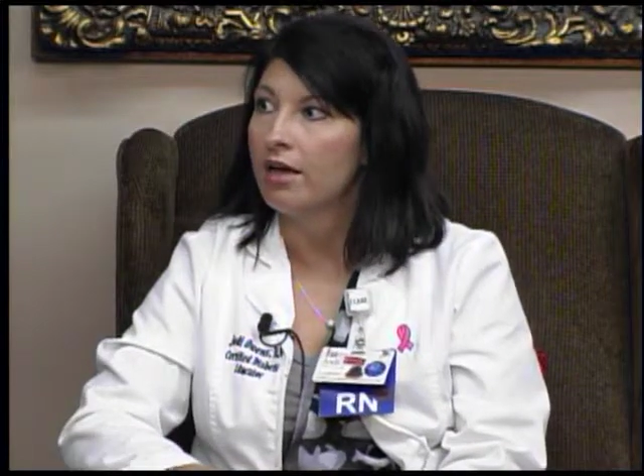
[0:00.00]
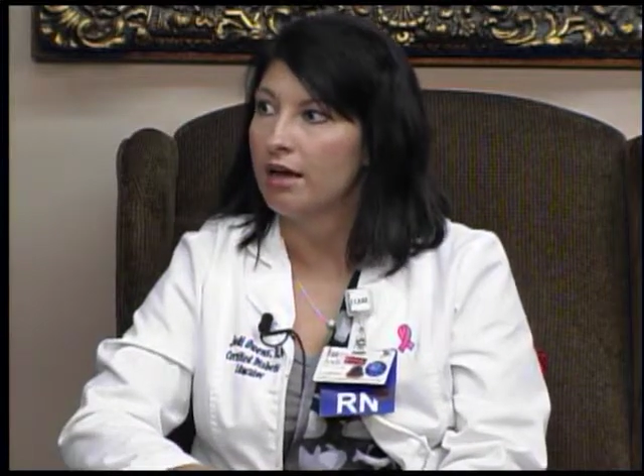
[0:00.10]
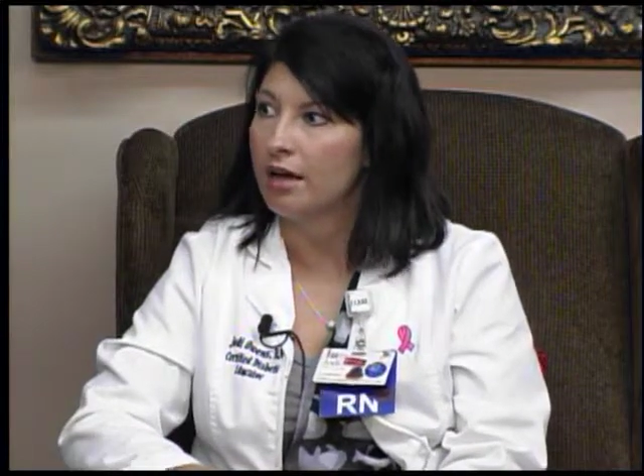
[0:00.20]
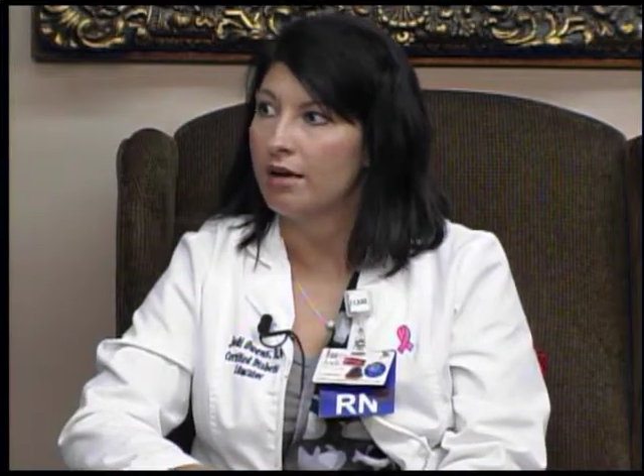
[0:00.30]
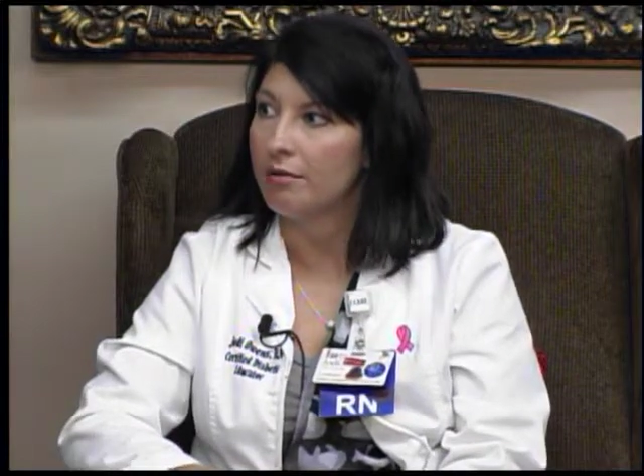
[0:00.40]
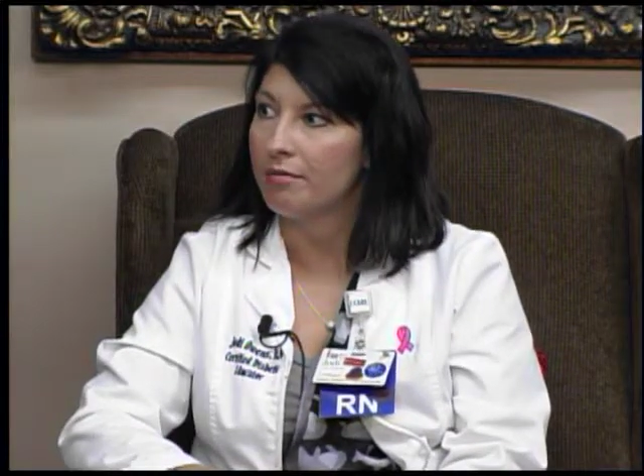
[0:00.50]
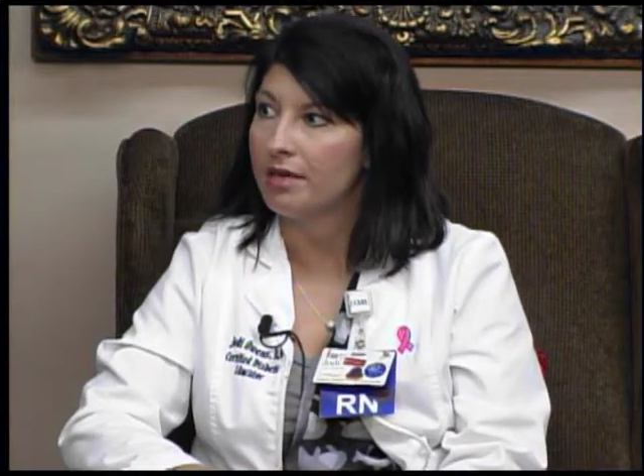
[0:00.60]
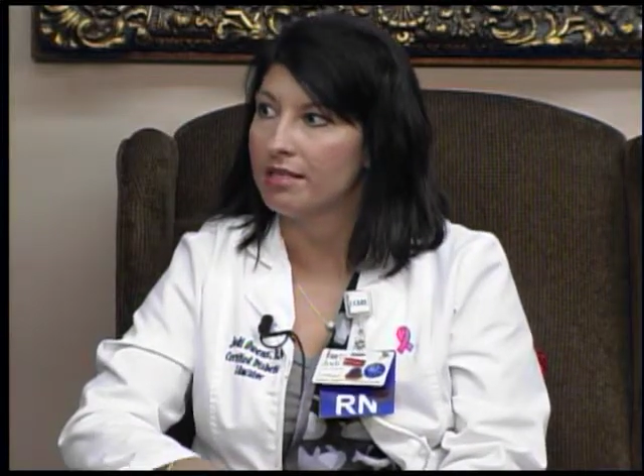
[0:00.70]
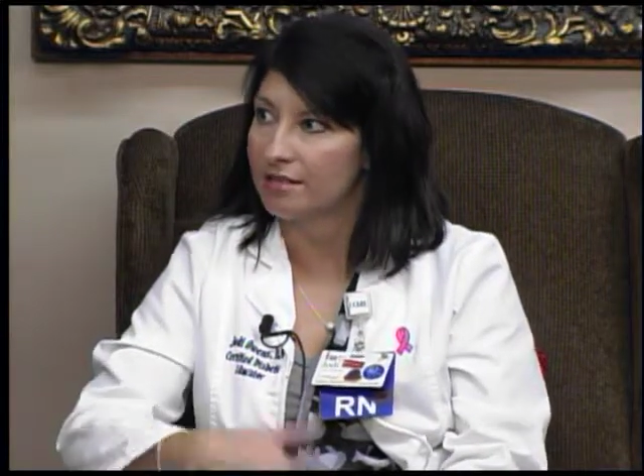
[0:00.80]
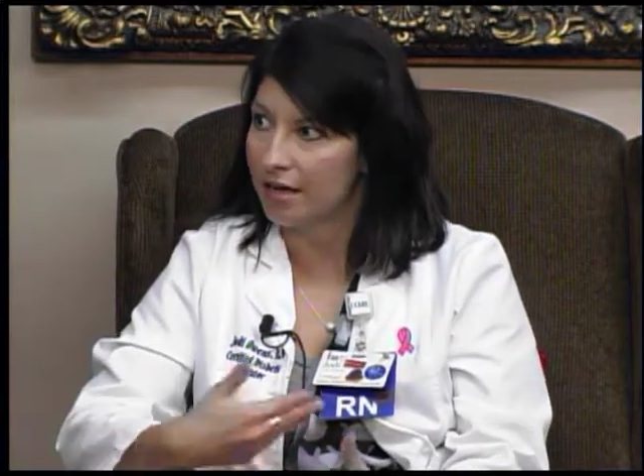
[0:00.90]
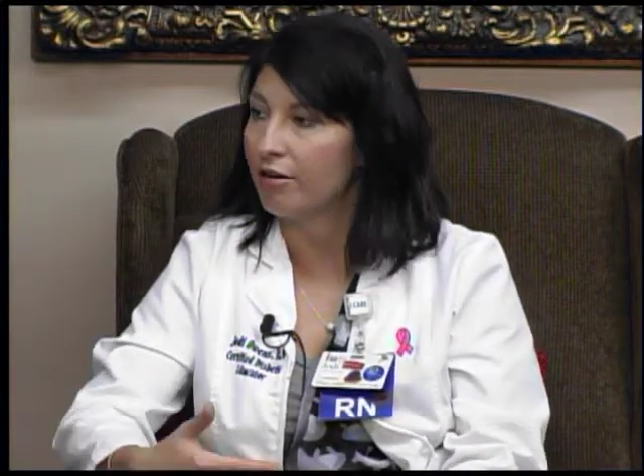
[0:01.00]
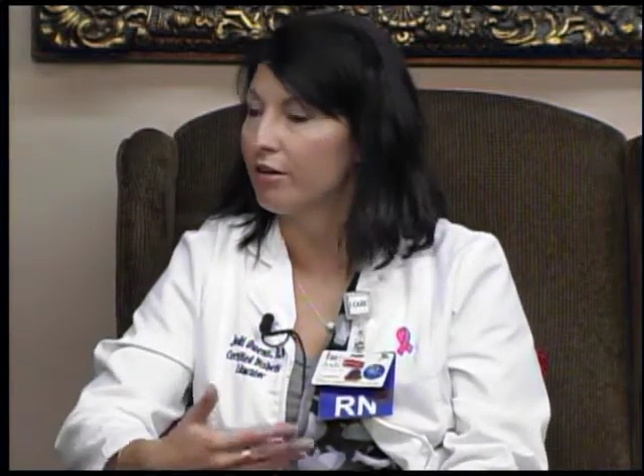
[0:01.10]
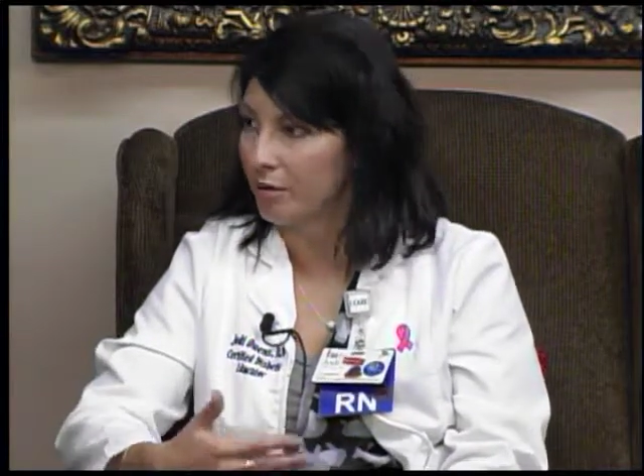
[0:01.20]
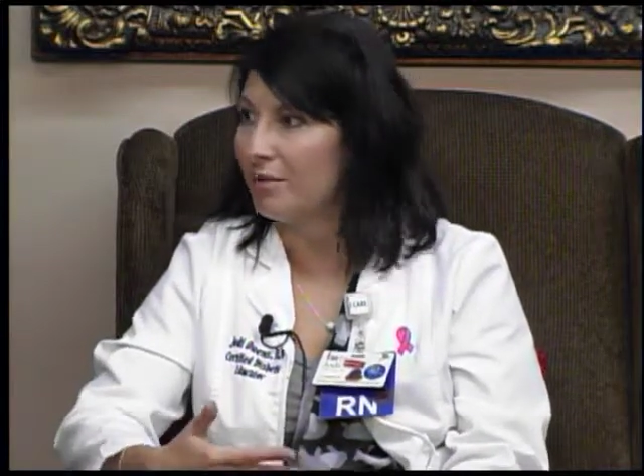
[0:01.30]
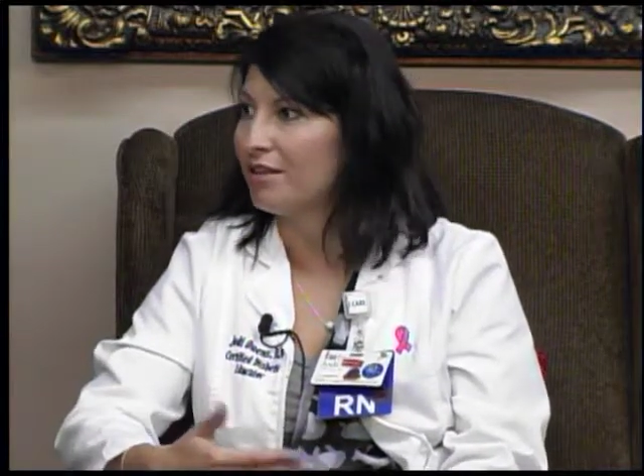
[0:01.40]
um, is there
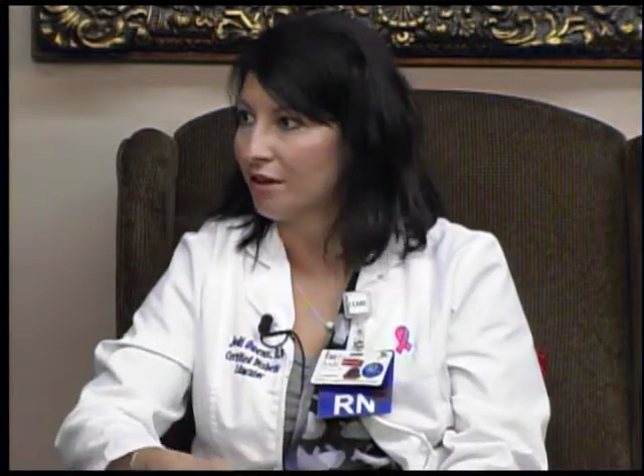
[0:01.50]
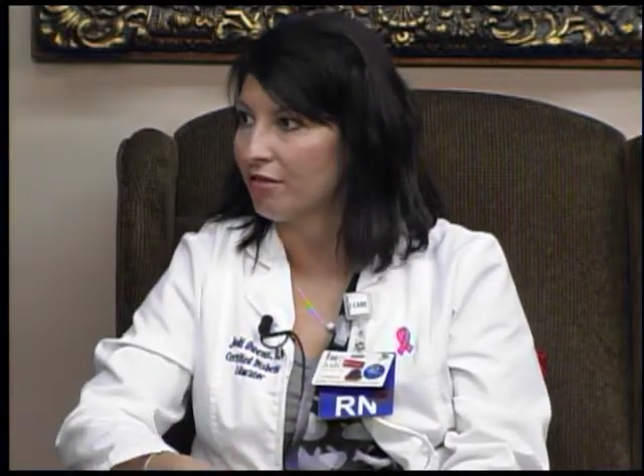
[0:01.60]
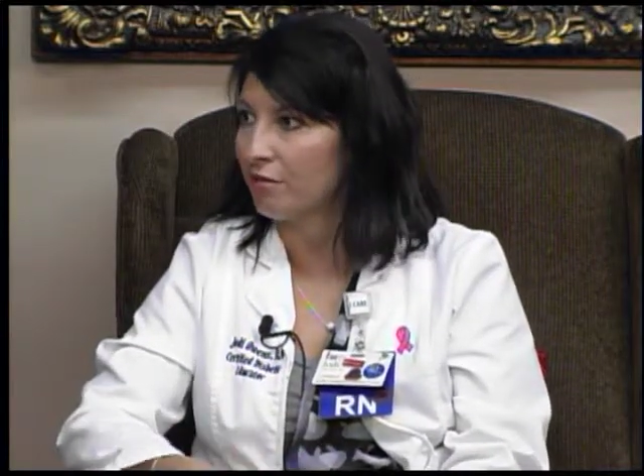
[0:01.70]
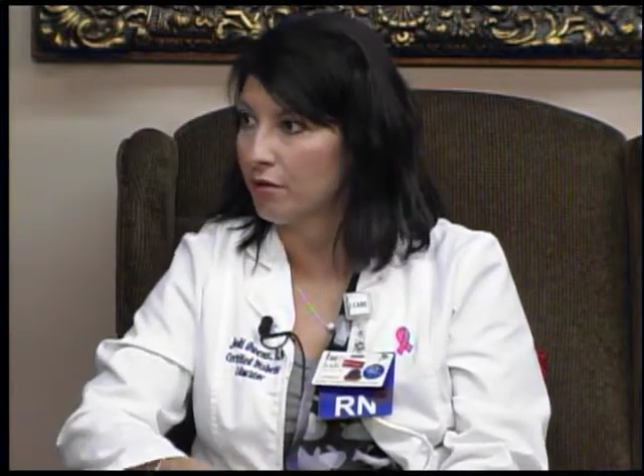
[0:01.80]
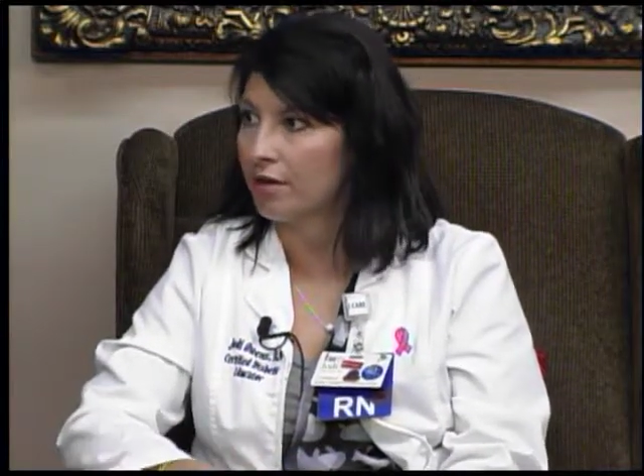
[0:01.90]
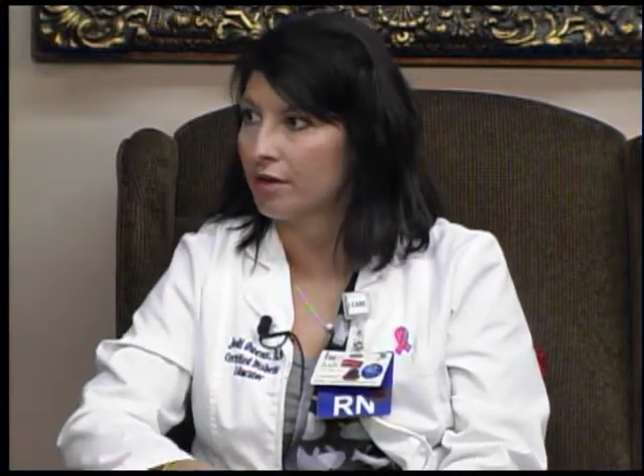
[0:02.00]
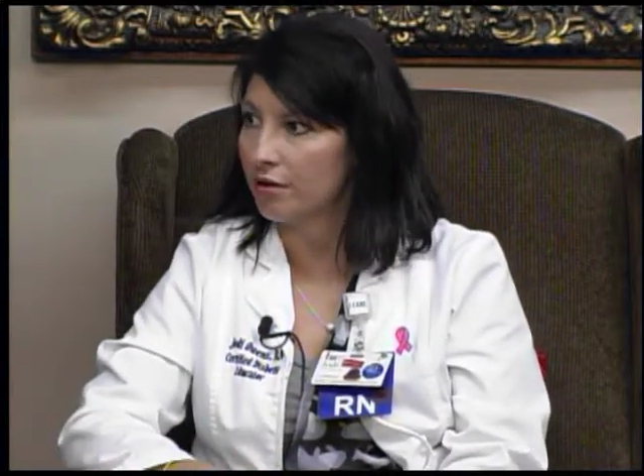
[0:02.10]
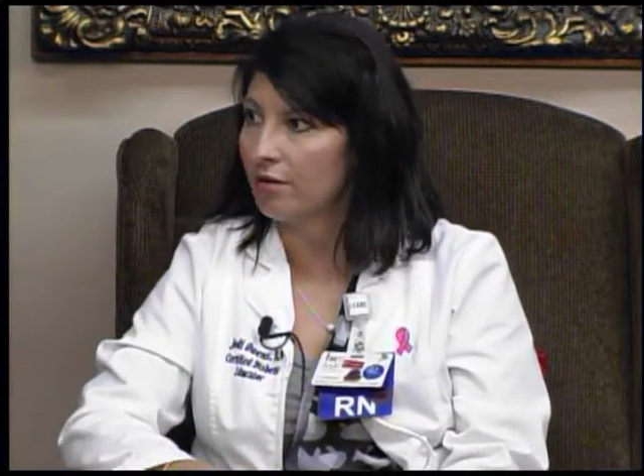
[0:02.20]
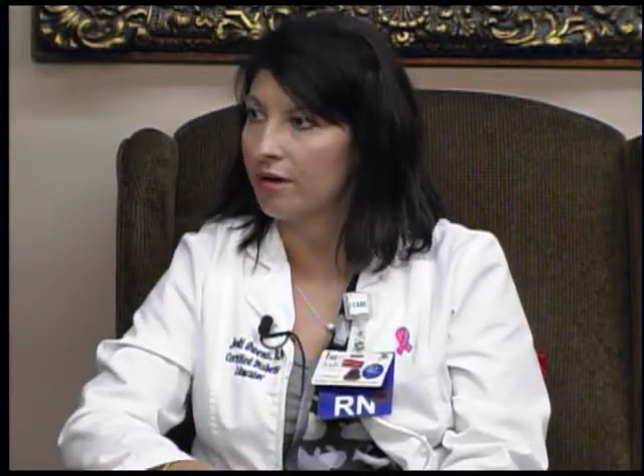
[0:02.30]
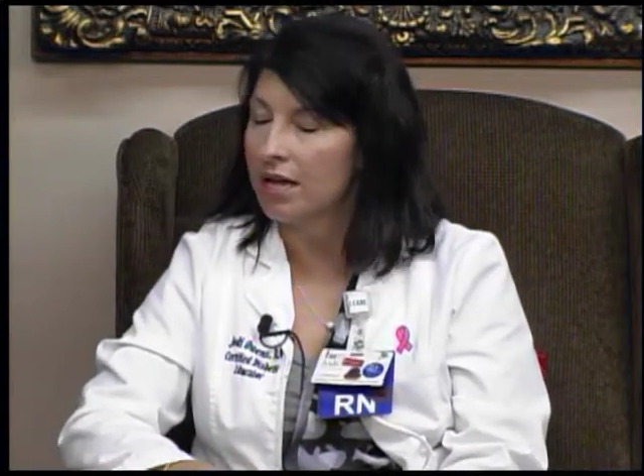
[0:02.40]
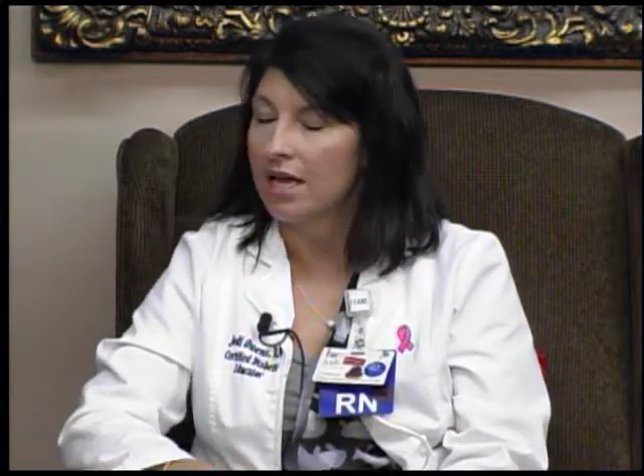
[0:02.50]
going to be there for you. Right.